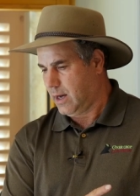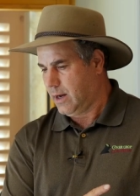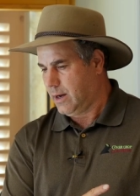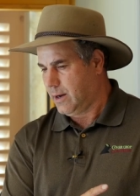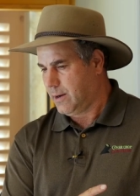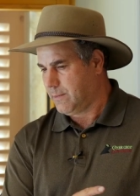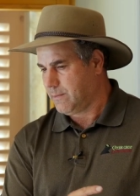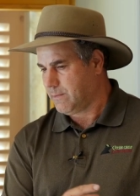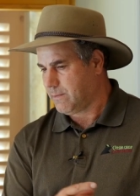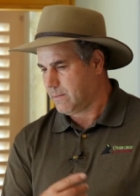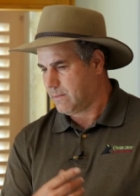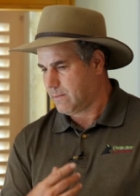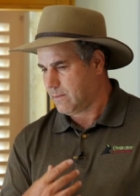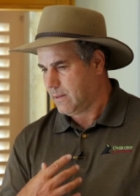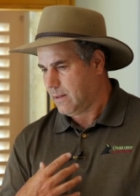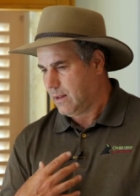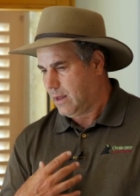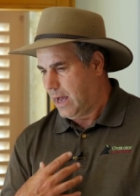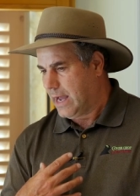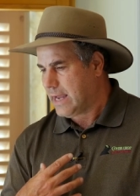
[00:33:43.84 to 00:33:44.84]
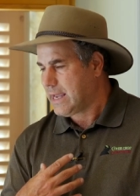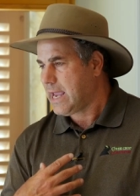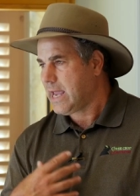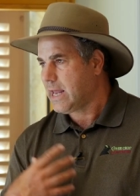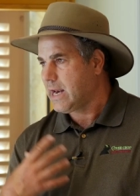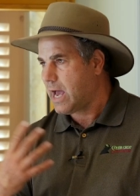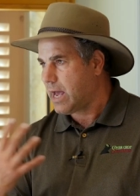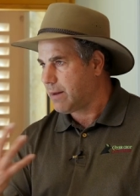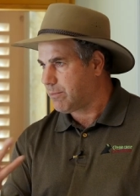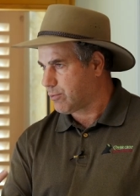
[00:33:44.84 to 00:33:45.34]
um, I
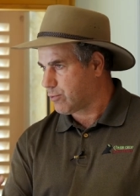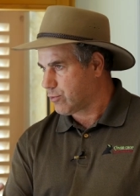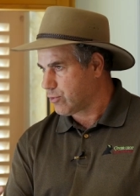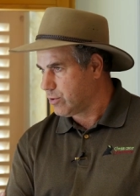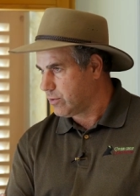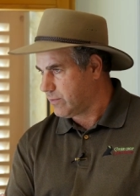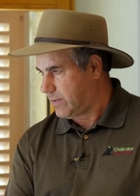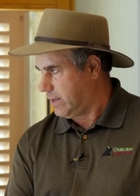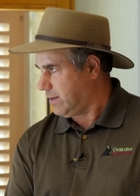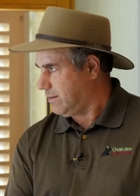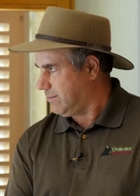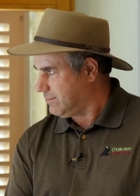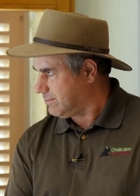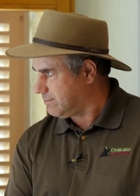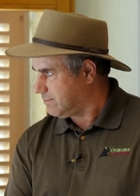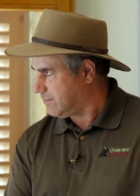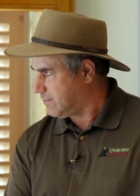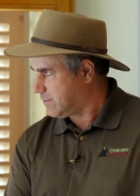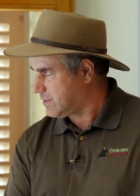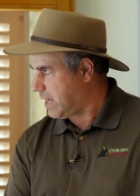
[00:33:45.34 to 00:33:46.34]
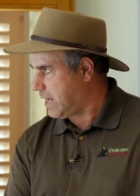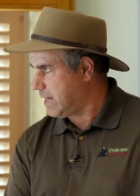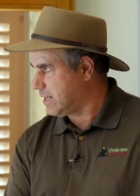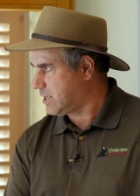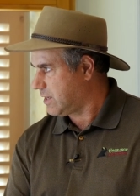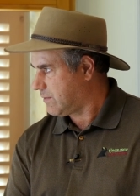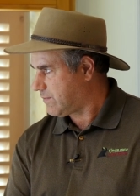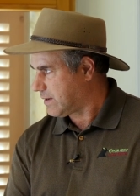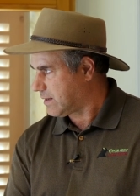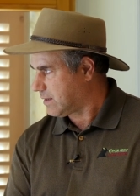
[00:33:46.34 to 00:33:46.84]
cannot prove it
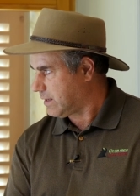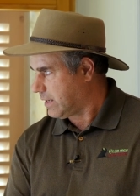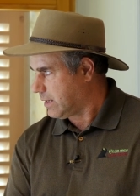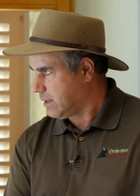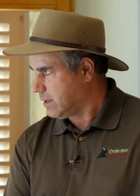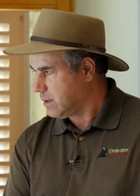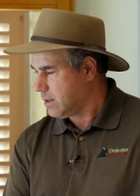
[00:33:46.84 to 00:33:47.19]
scientifically,